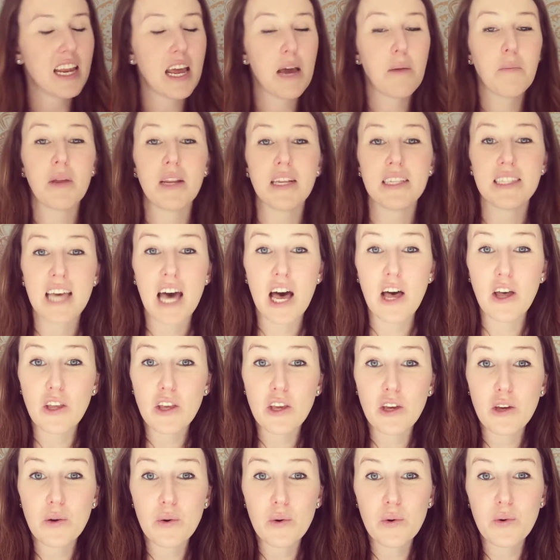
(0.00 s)
I'm gonna tell
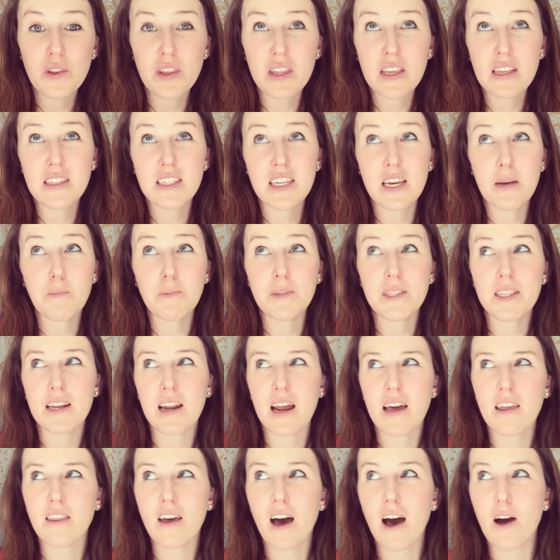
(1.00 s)
you the tips that
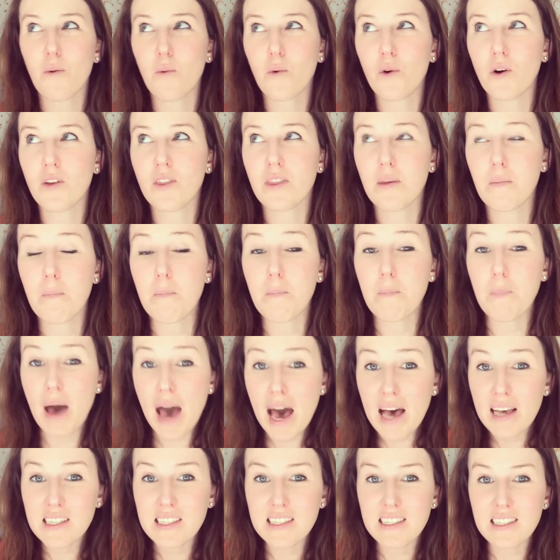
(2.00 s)
I thought were the
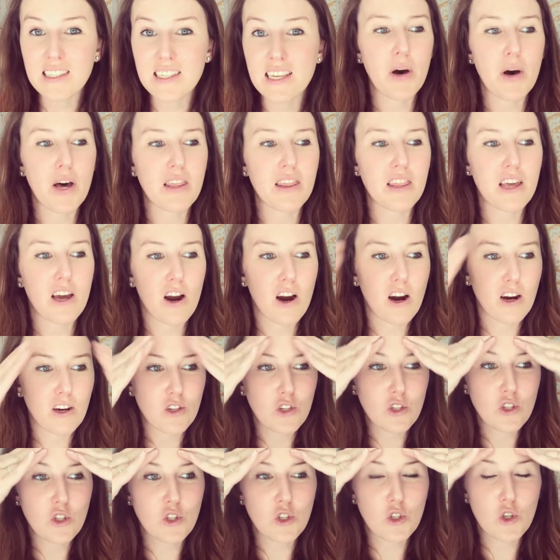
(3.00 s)
best, but there are
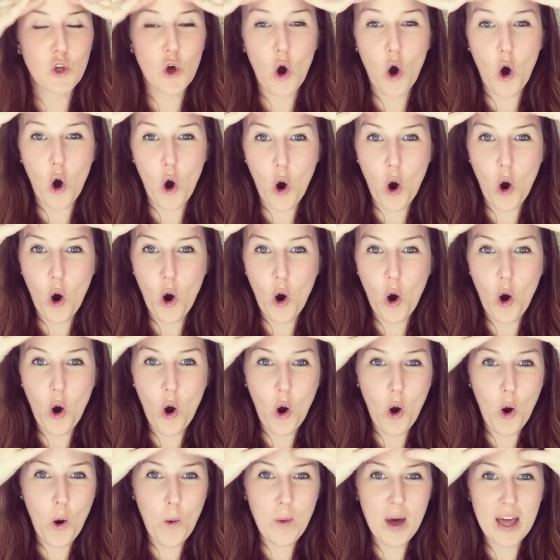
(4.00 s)

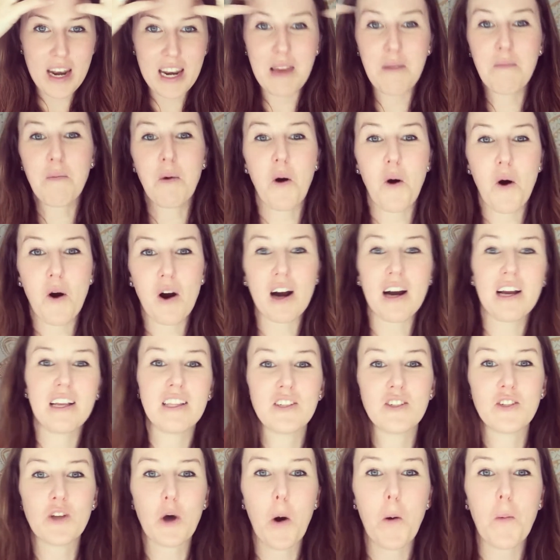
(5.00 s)
so many more and
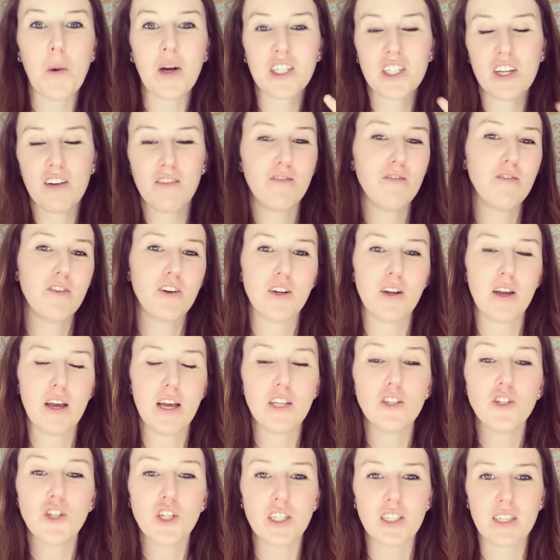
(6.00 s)
so much
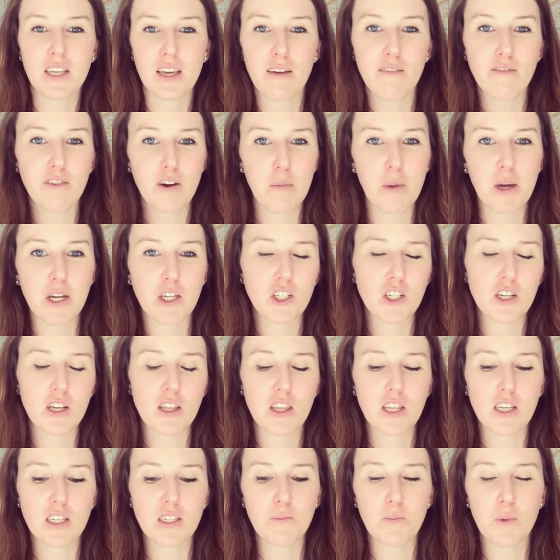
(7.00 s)
interesting information in
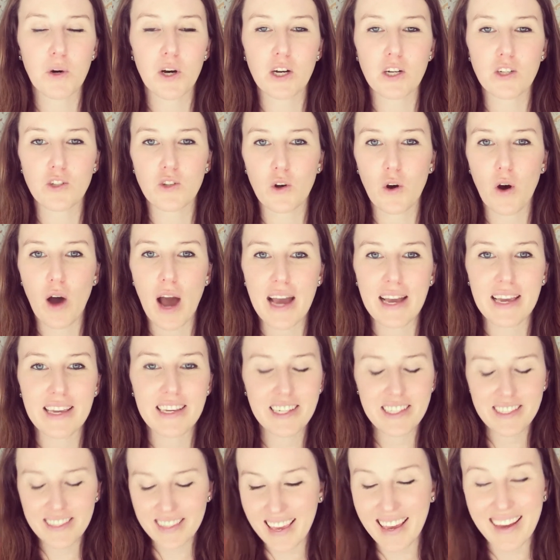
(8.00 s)
this book, so I
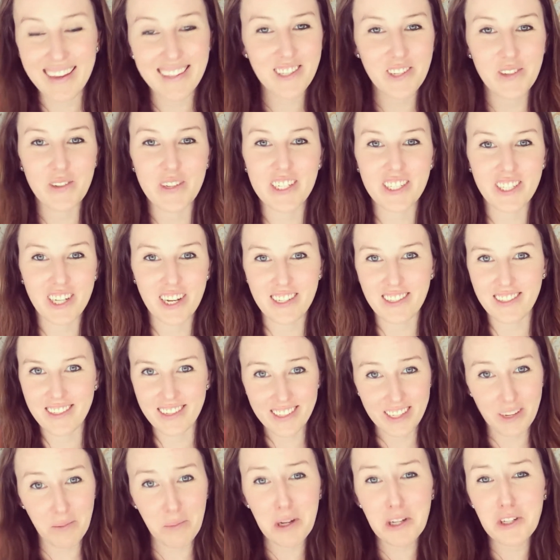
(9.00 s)
just can't do it
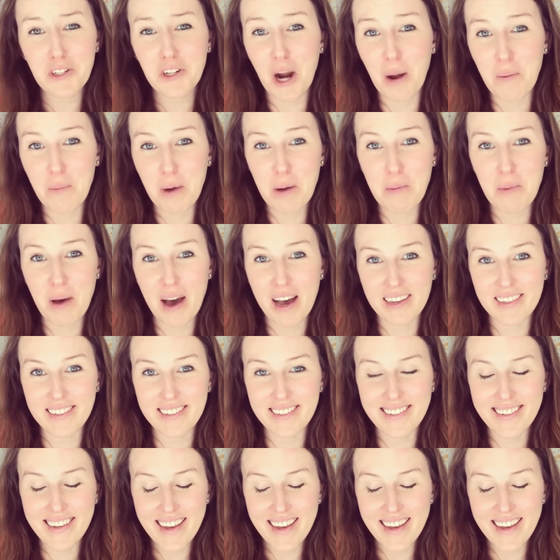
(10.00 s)
justice. I'm gonna try my best.